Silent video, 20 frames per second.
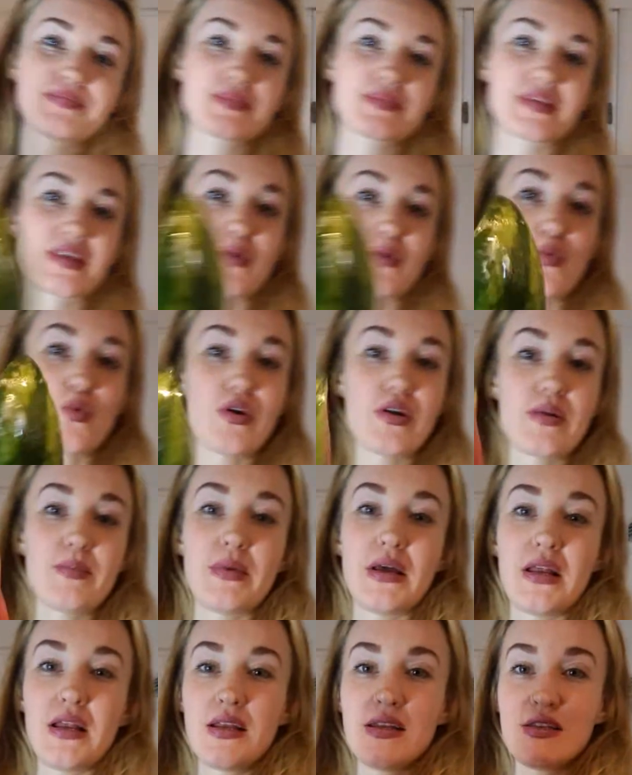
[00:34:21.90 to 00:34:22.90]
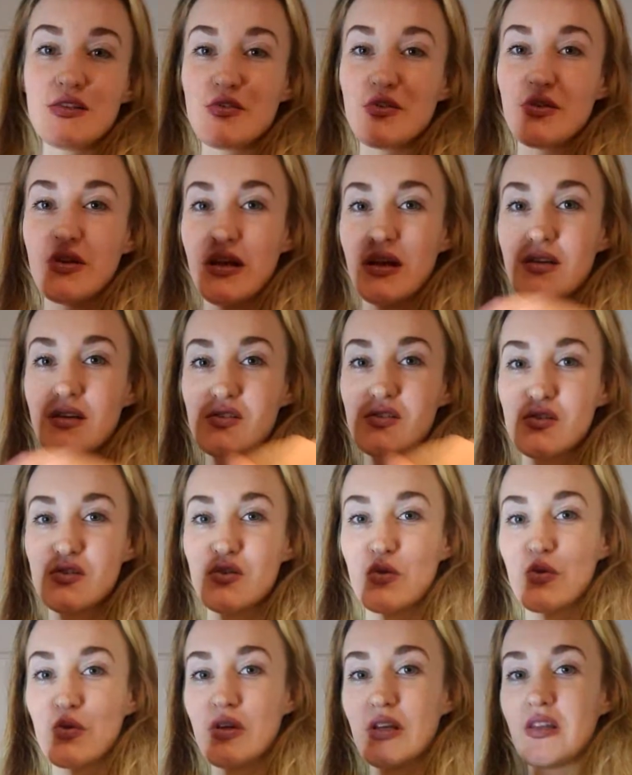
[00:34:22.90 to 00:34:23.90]
watermelon to like
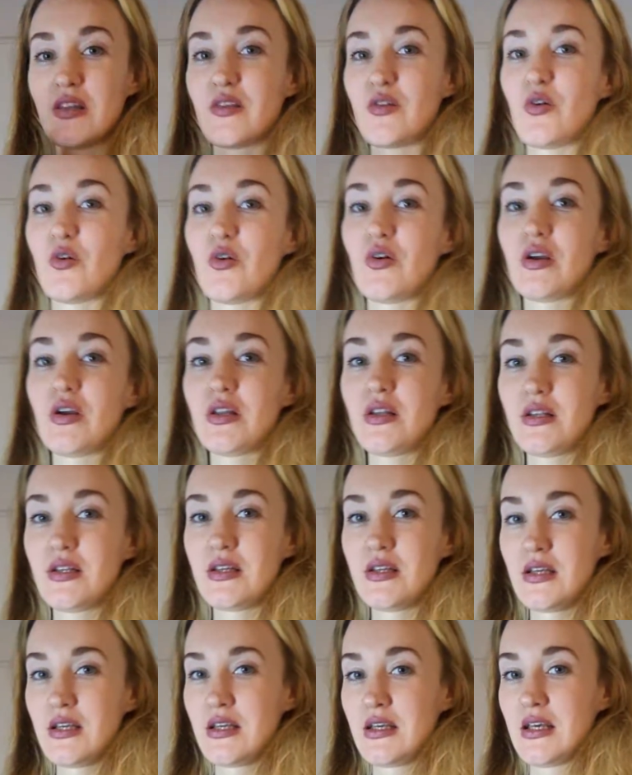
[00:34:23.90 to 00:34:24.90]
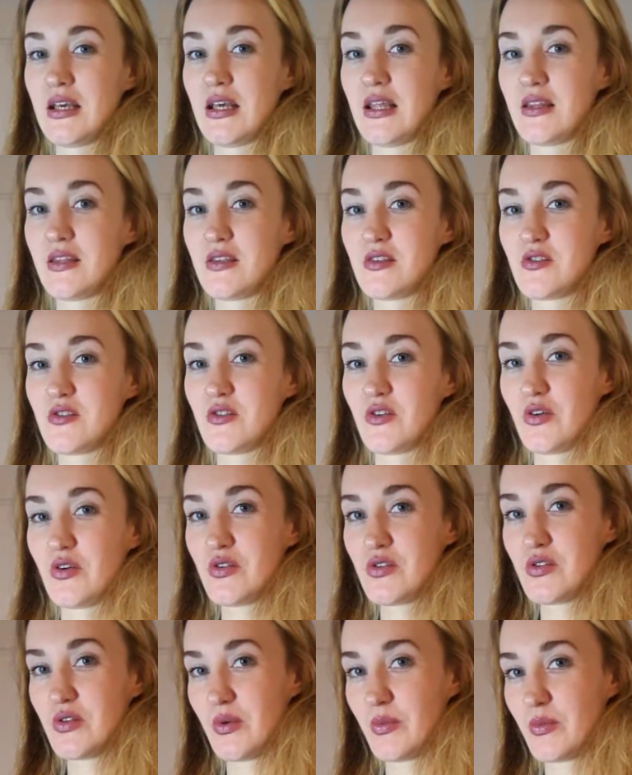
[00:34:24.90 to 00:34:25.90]
soak in the oil and the sauce.
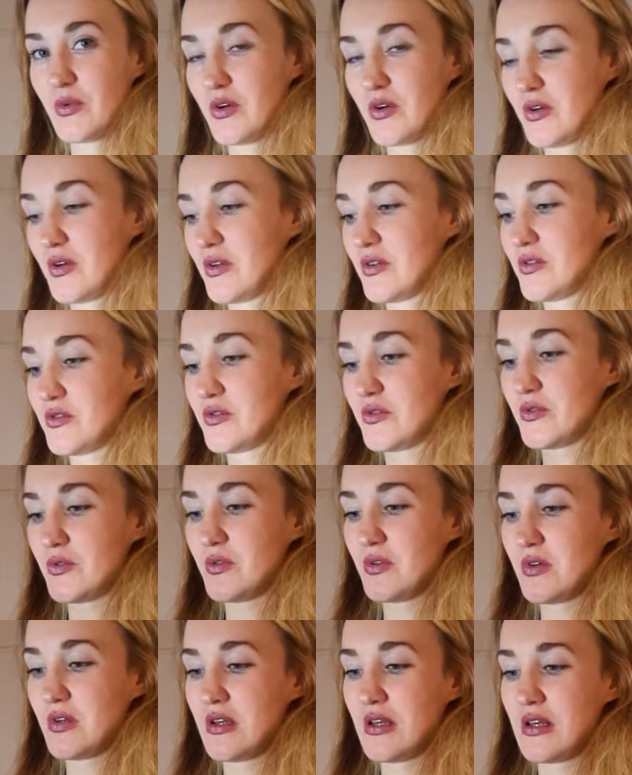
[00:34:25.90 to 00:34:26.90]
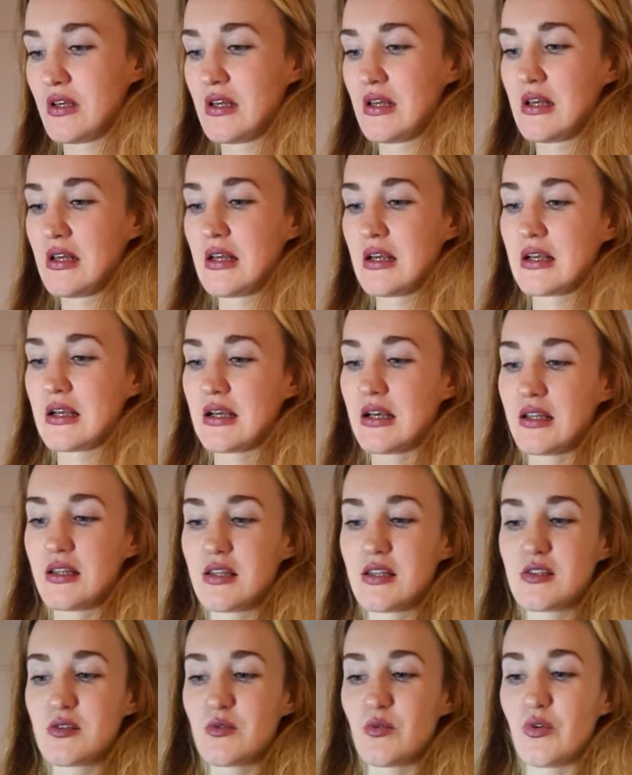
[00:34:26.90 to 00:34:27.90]
So I'm going to cut
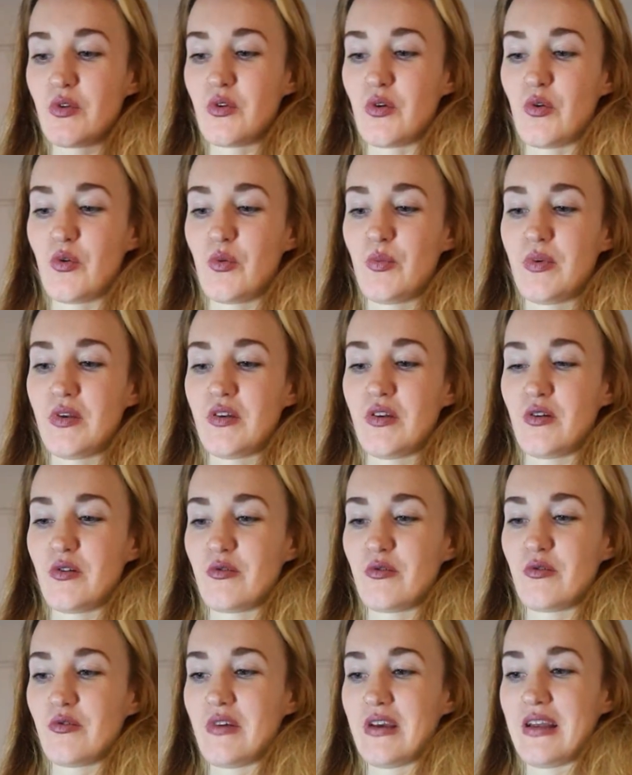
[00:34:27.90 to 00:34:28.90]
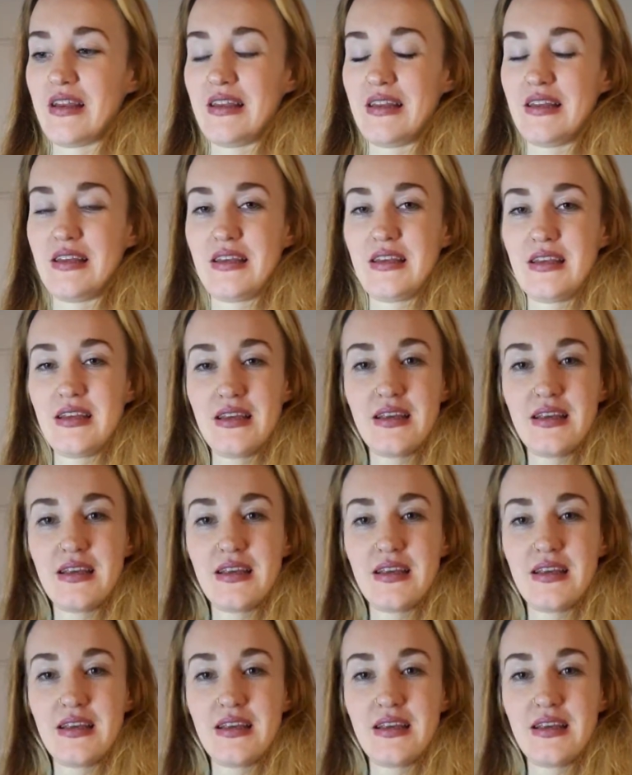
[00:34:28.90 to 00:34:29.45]
this one open already.